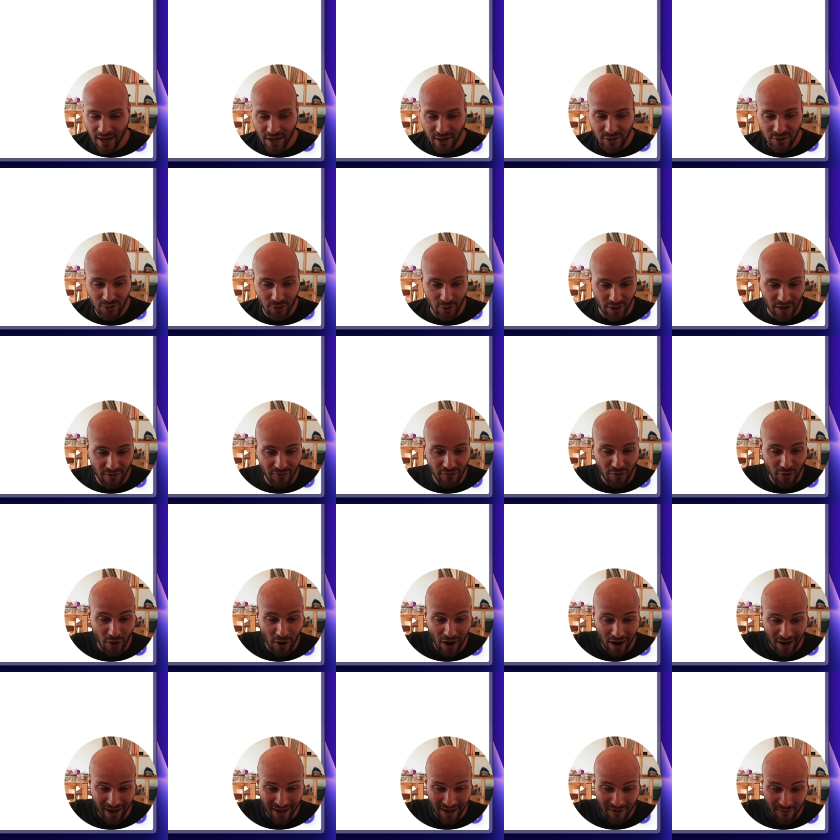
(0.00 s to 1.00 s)
So if you
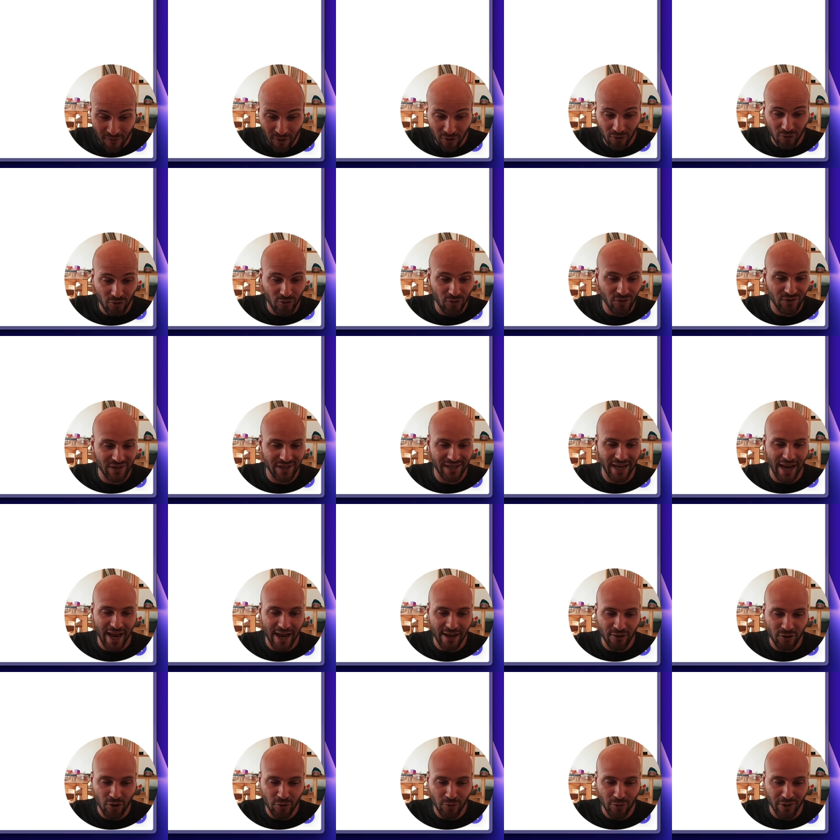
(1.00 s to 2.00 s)
are even using
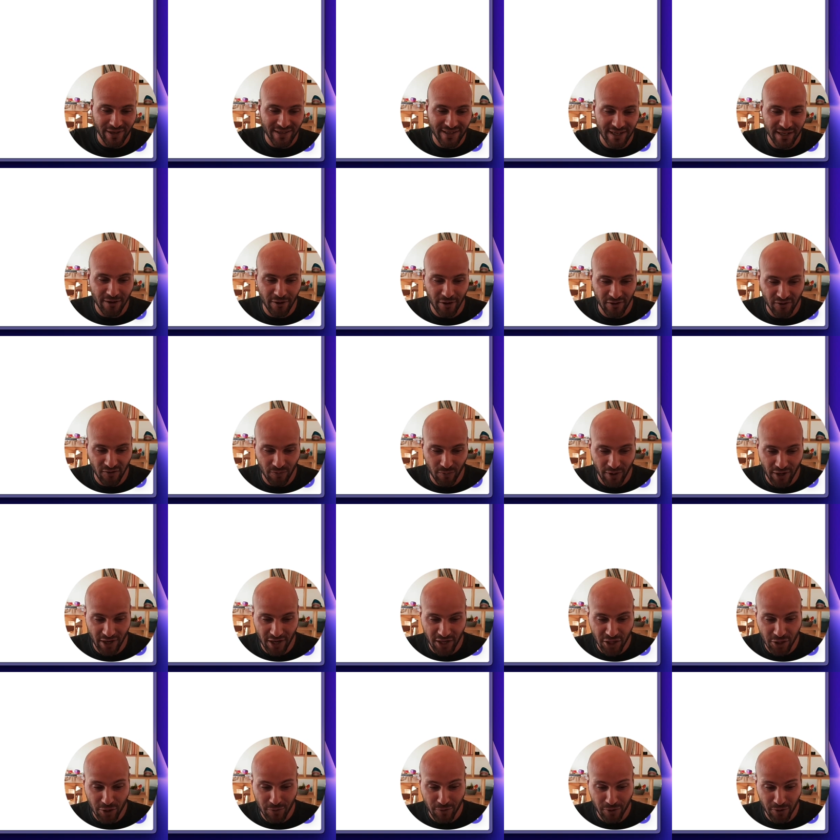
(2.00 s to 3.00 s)
AWS Secrets
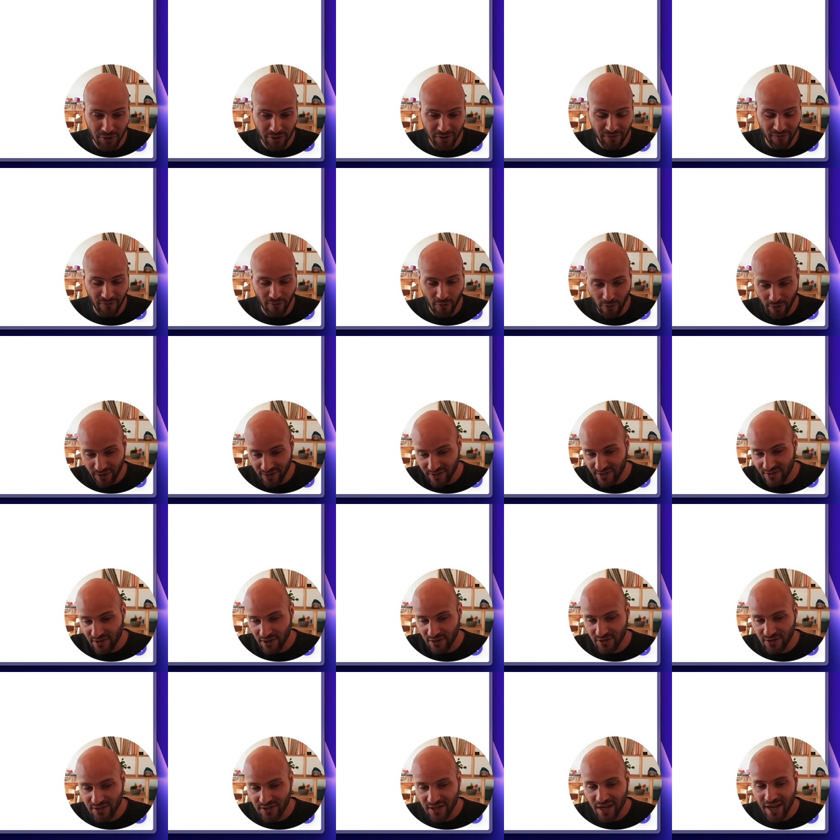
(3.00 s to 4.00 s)
Manager, for
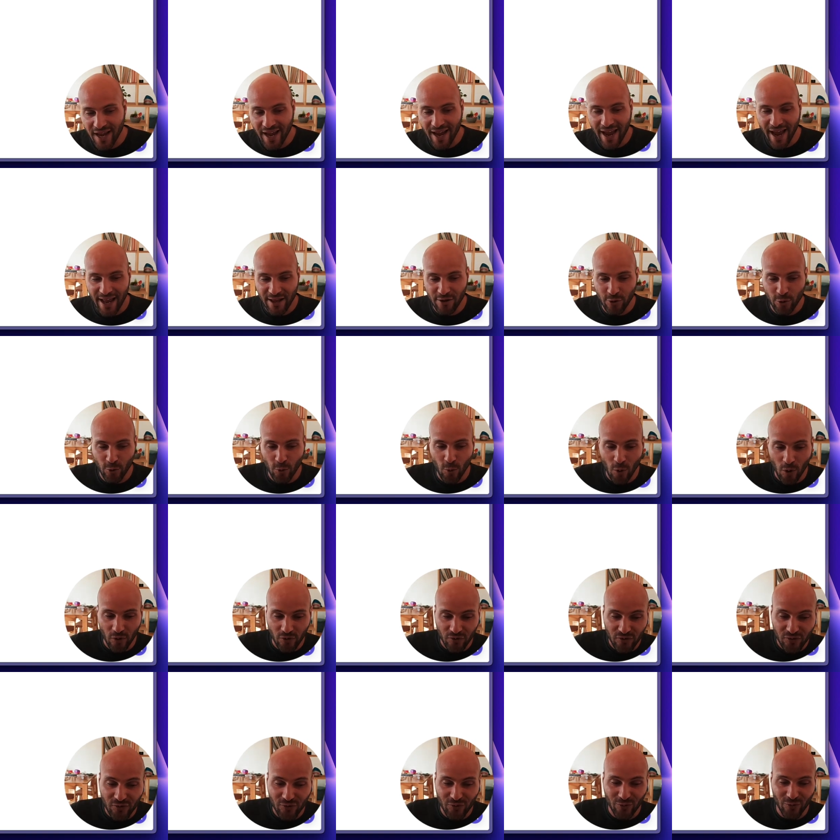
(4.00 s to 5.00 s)
instance, and you
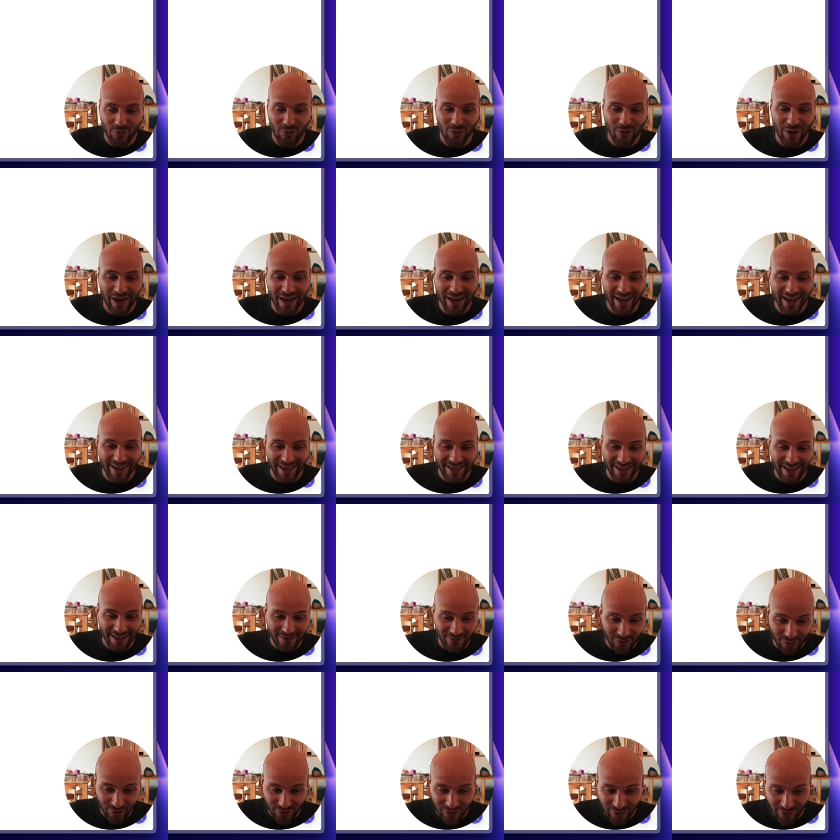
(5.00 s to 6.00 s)
want to
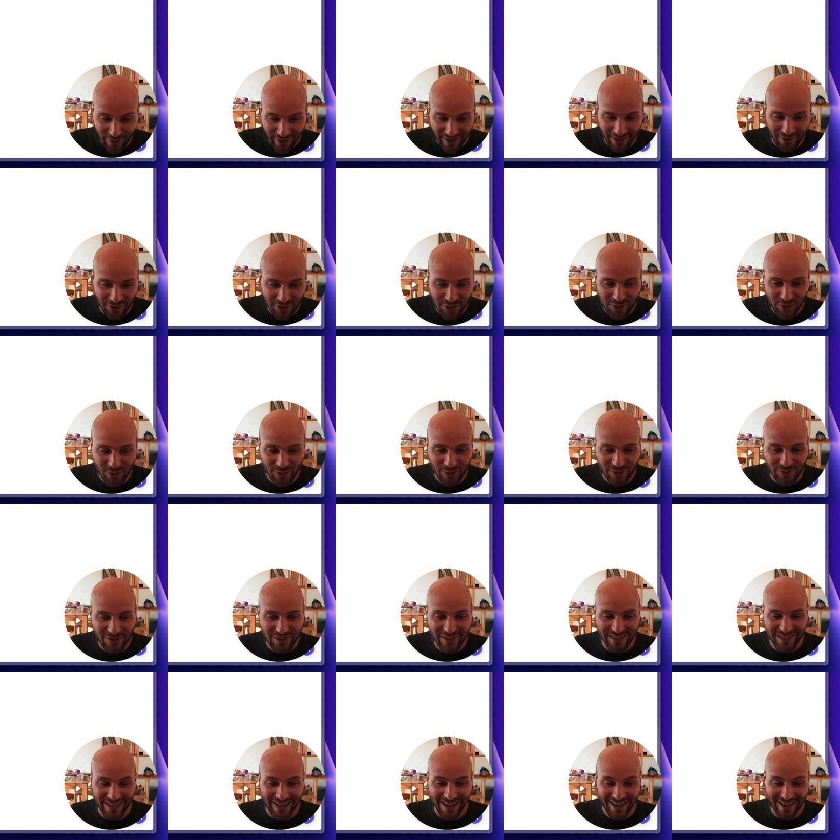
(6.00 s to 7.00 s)
get those
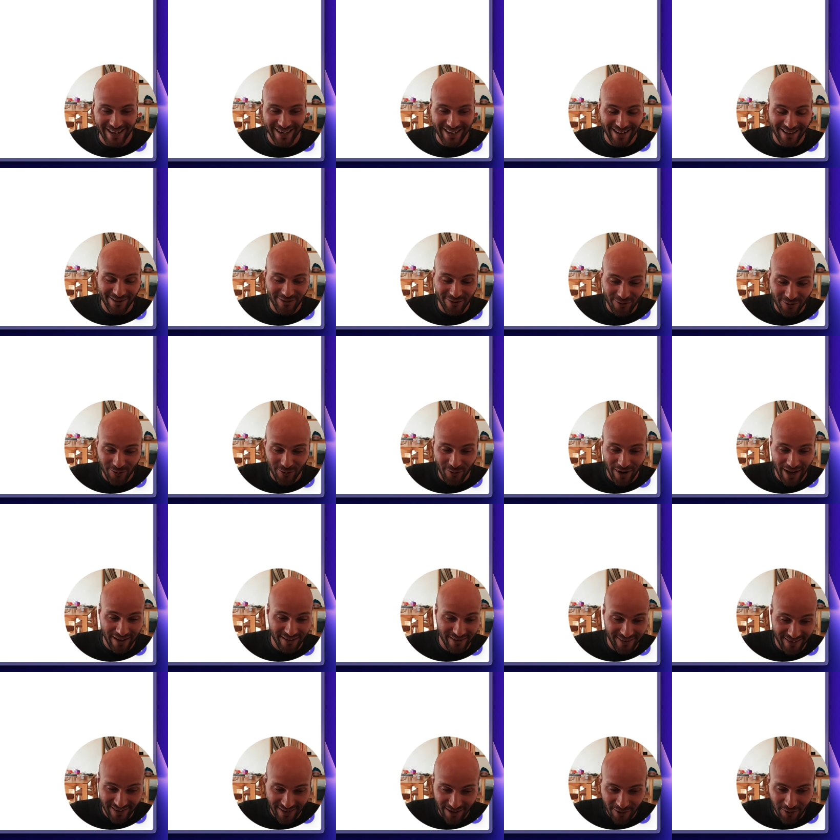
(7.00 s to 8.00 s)
credentials like into
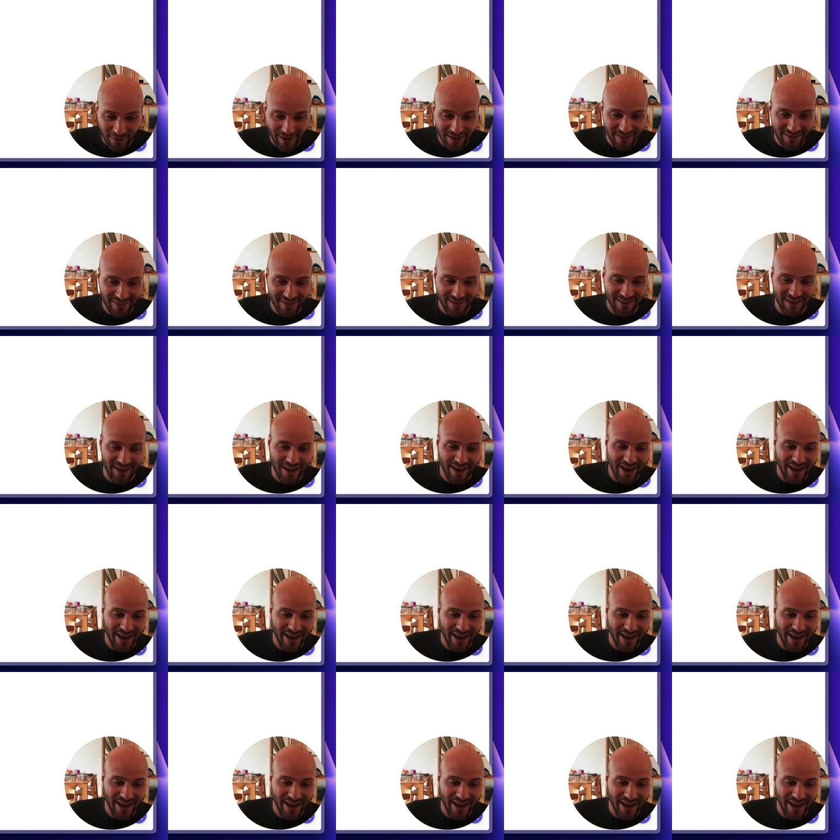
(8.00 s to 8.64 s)
and secrets